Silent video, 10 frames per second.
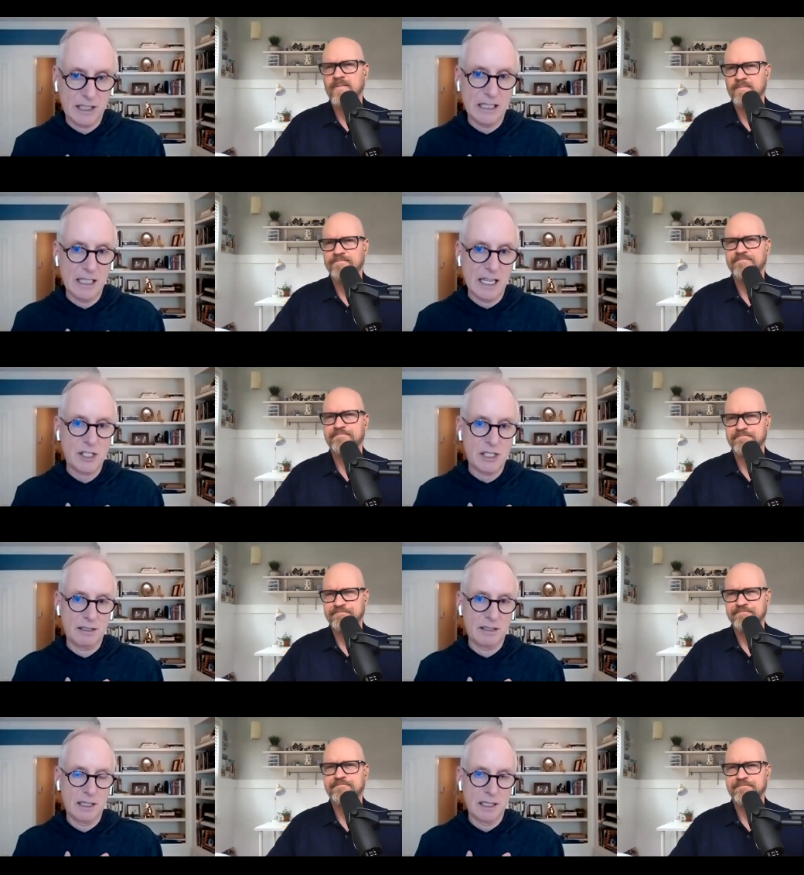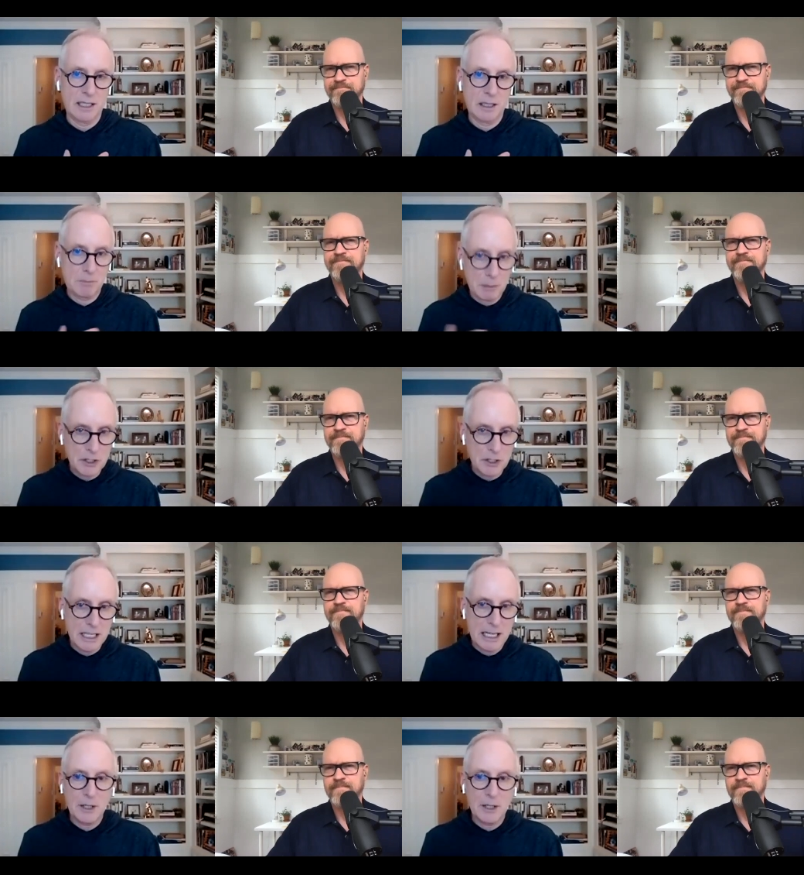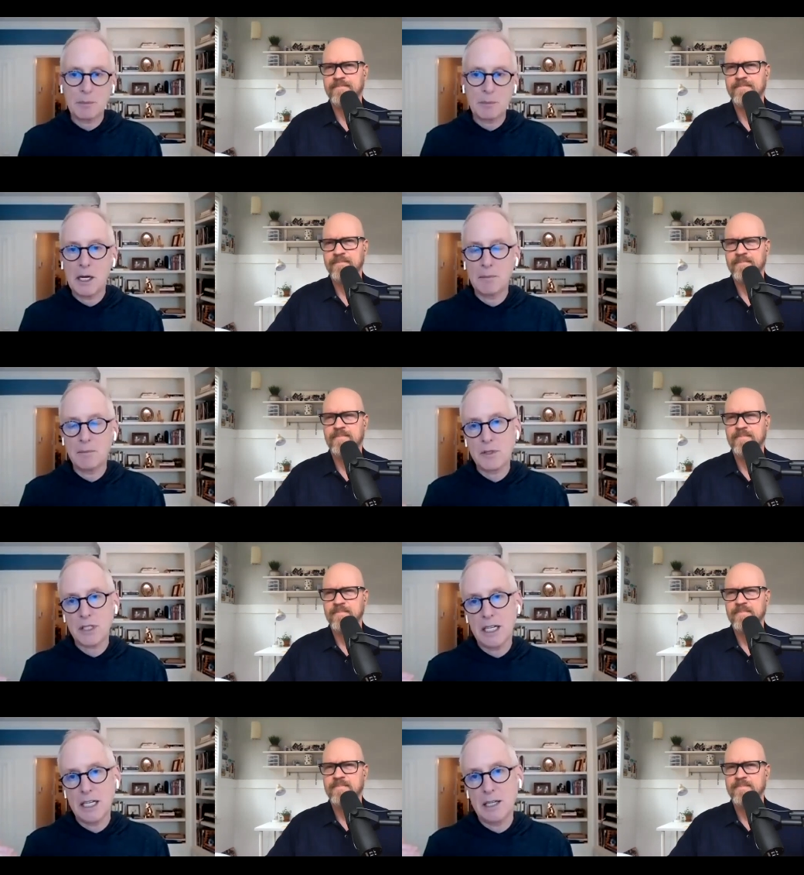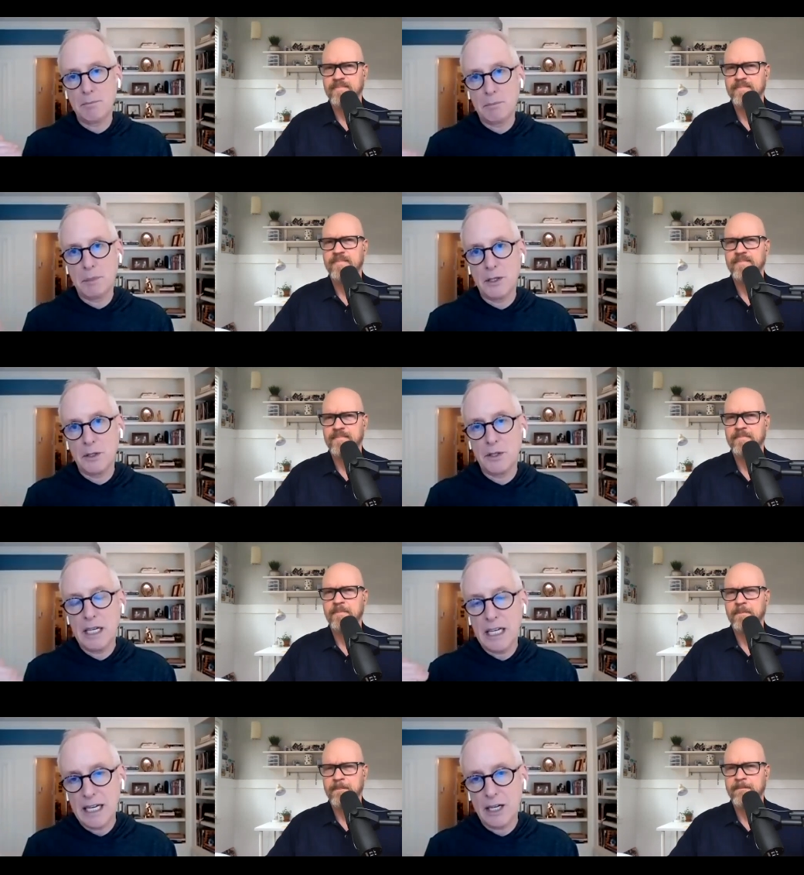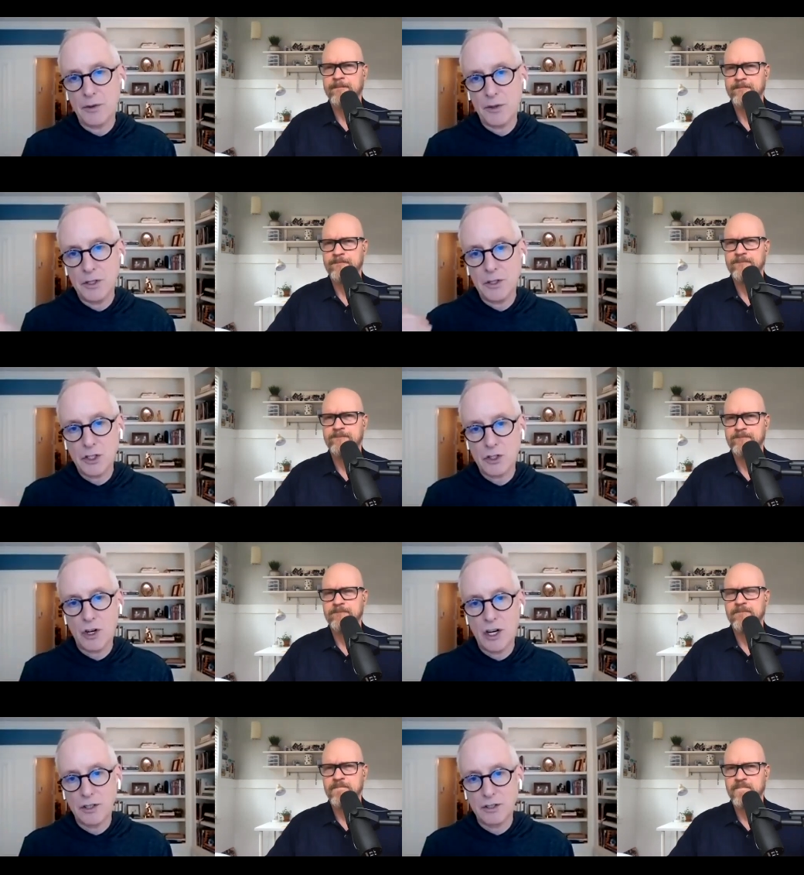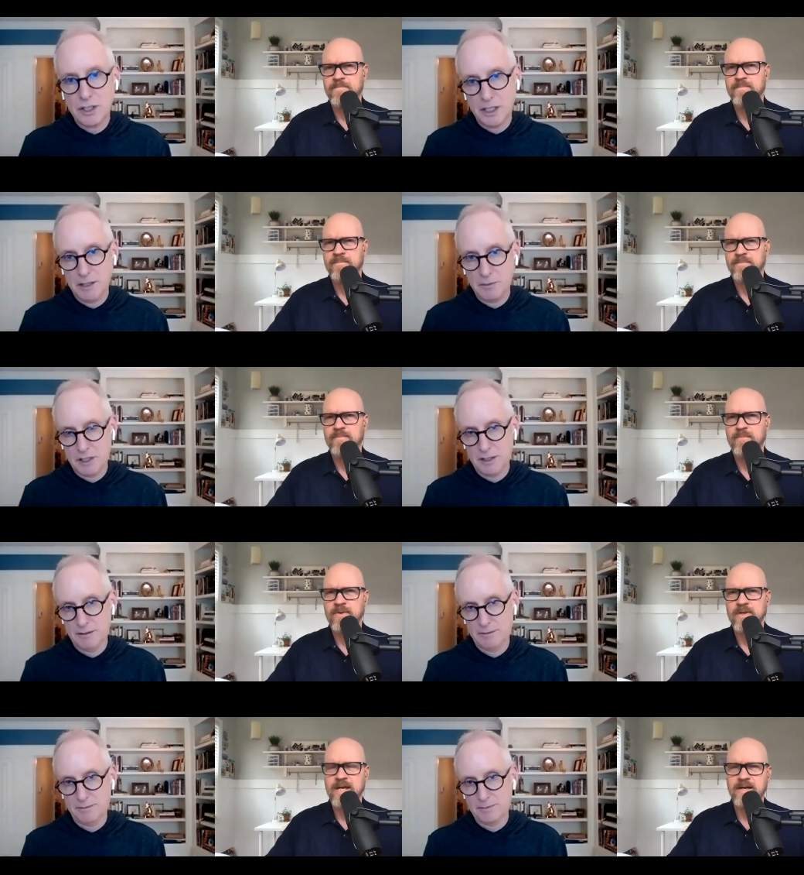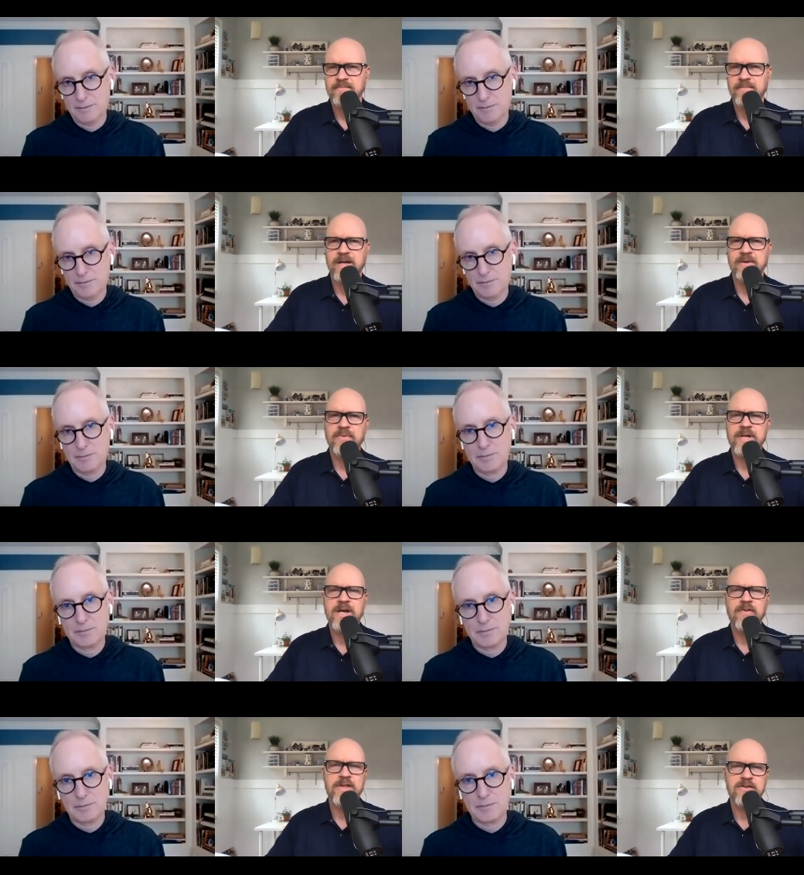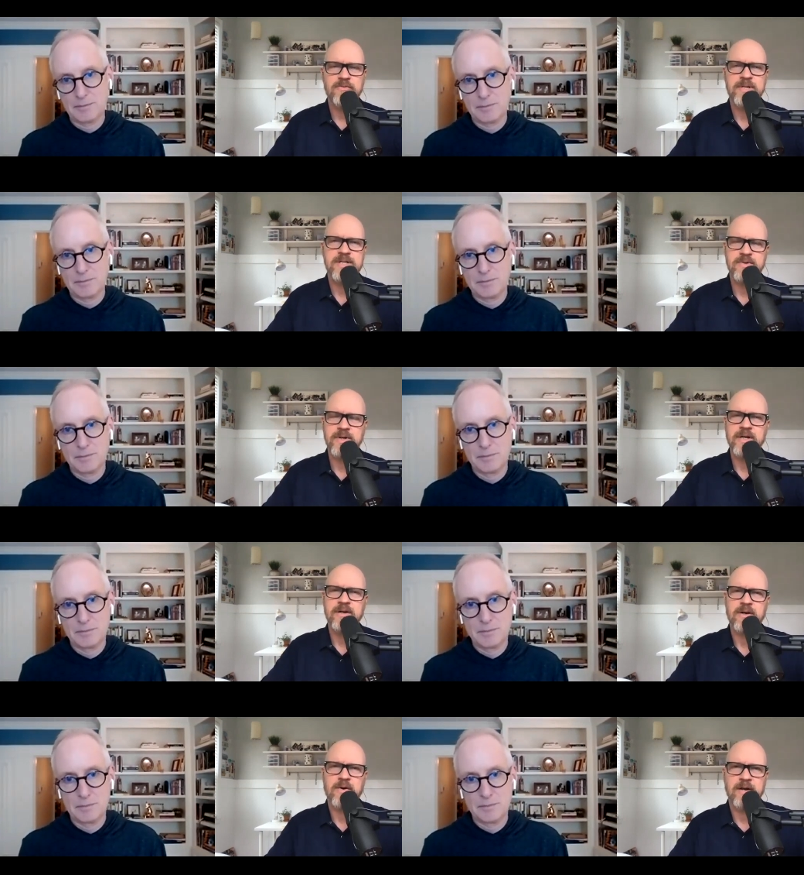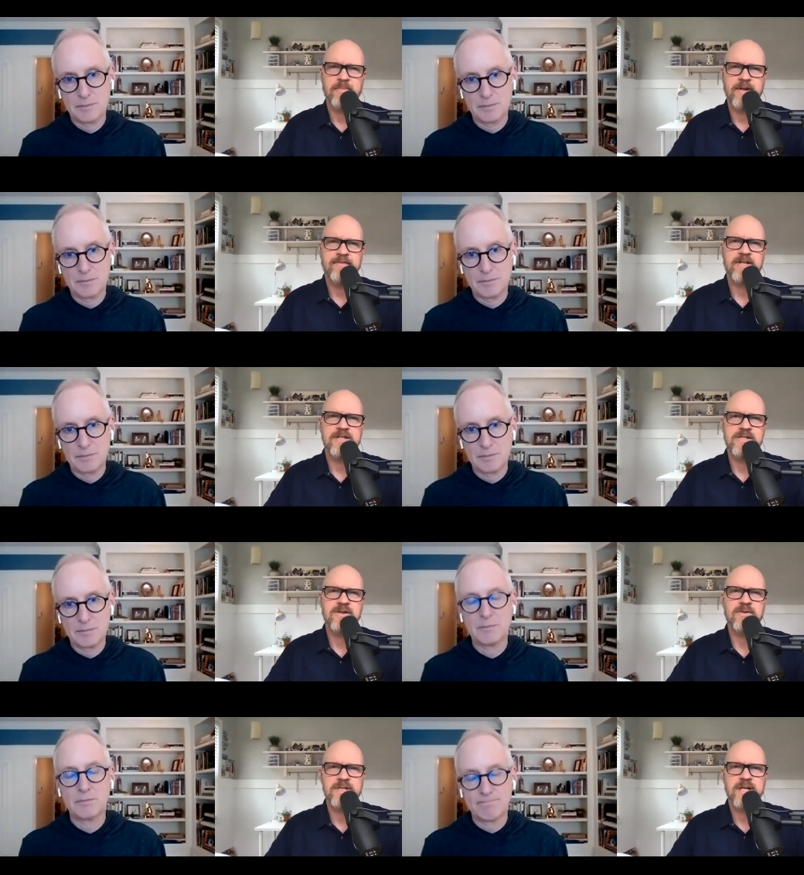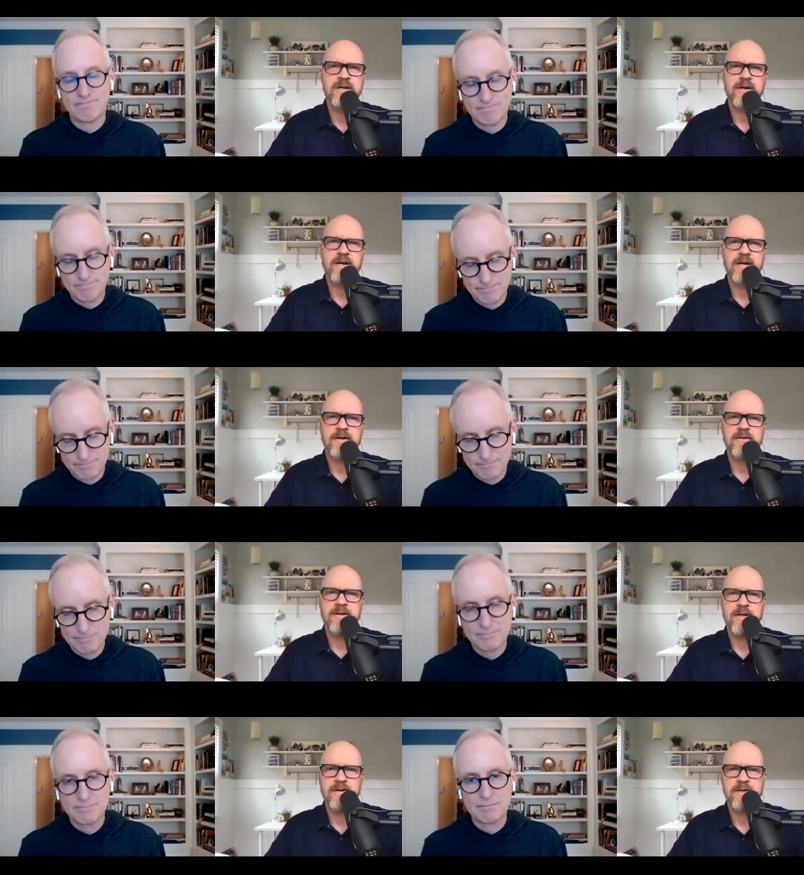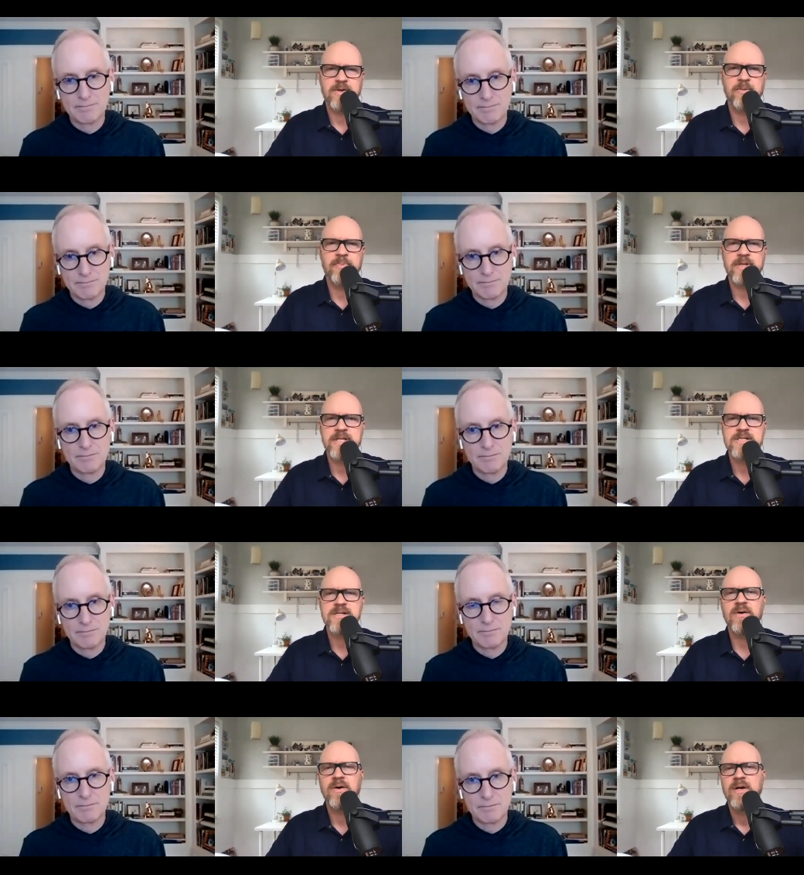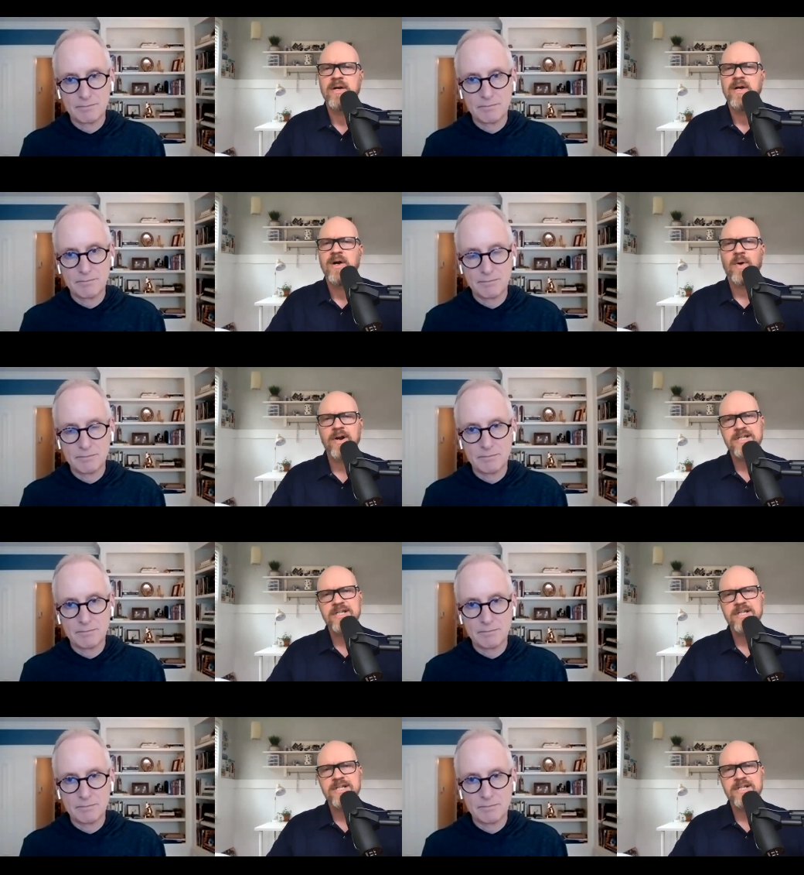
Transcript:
Speaker 1: lessen personality problems and build healthier, stronger teams.
Speaker 2: Yeah, and we know that you've been doing quite a bit of consulting corporately. So why don't you